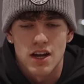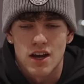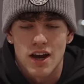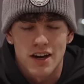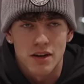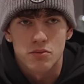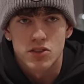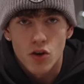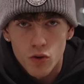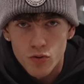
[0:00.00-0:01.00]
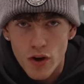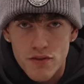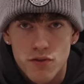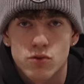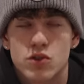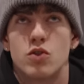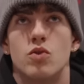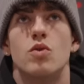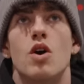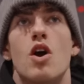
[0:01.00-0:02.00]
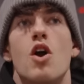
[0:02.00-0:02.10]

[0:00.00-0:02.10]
And I'm so grateful to